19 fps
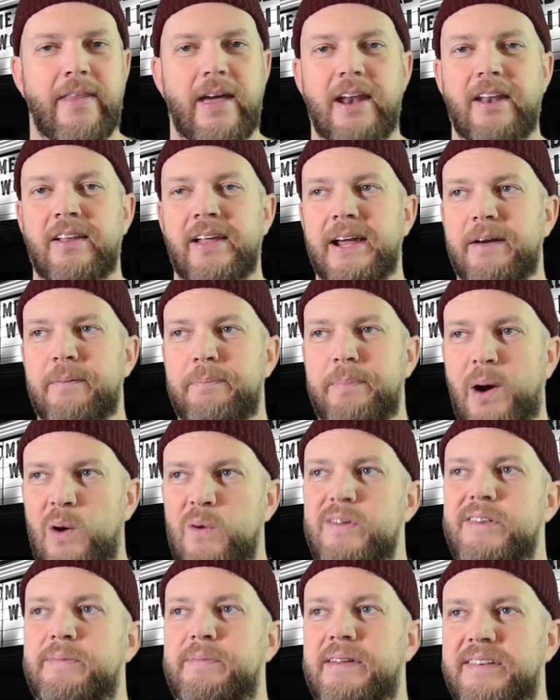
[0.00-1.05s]
that like
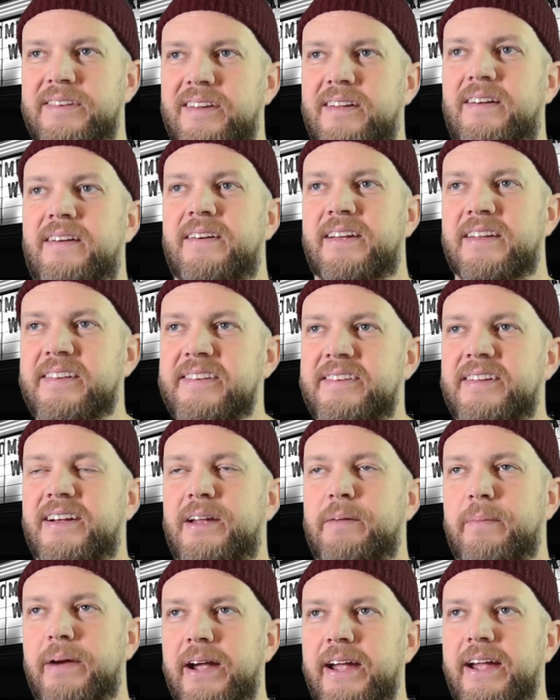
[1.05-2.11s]
Postman song gets stuck
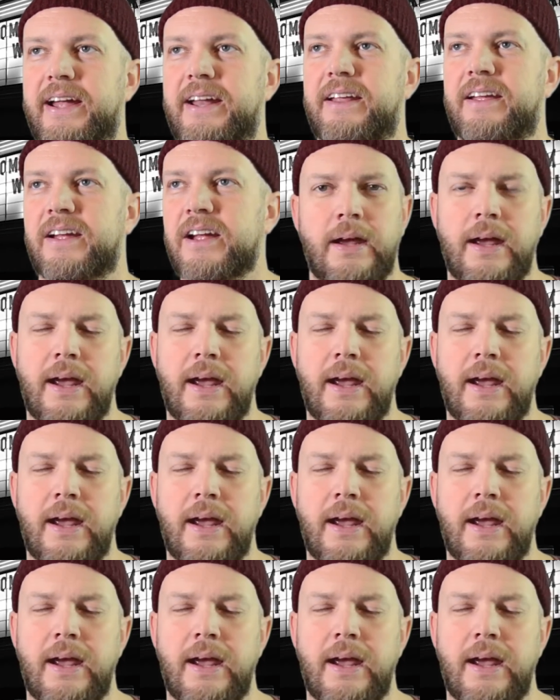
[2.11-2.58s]
in my head.